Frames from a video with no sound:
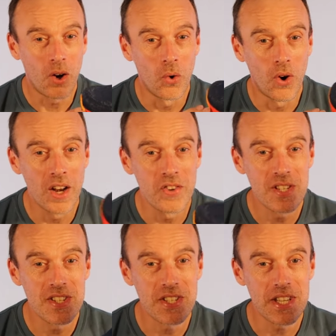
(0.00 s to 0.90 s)
Or
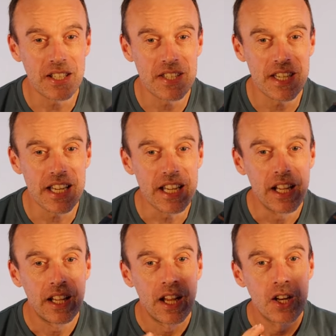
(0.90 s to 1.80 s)

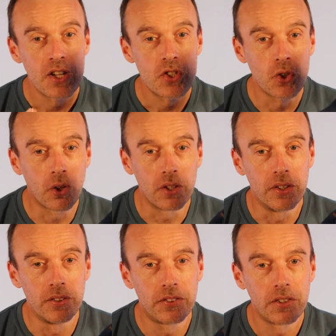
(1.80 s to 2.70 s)
$160
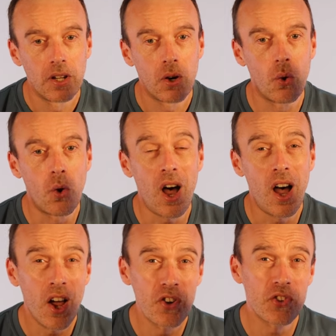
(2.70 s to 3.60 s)
or
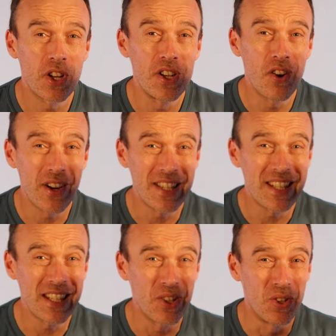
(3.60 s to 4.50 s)

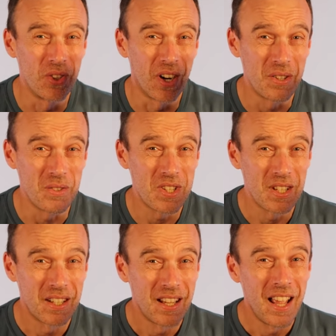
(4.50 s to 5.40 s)
€190.
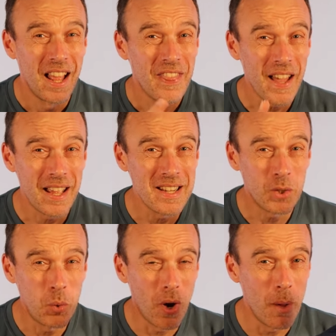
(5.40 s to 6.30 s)
That is
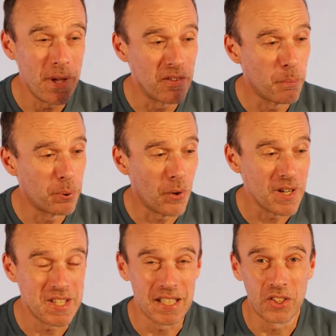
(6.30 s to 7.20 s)
quite a bit of a
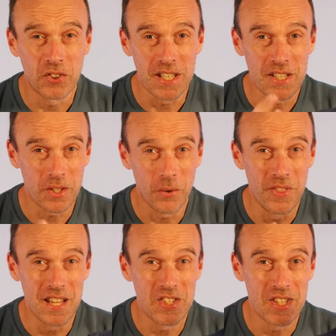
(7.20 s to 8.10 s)
price increase
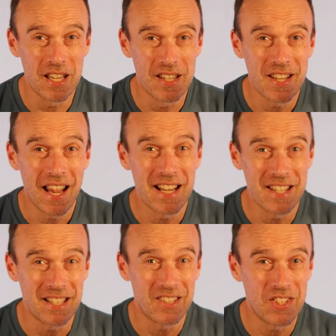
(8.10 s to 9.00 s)
on this year's
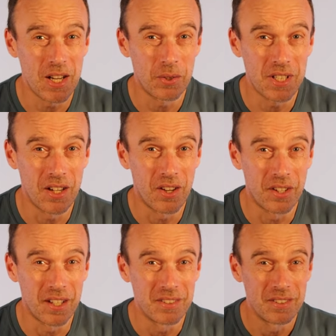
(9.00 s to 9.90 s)
ASICS
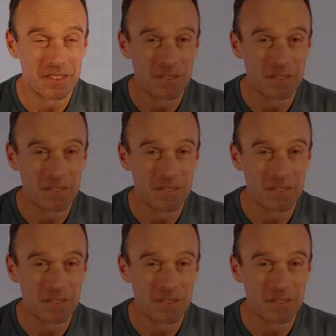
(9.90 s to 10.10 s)
GEL-KAYANO.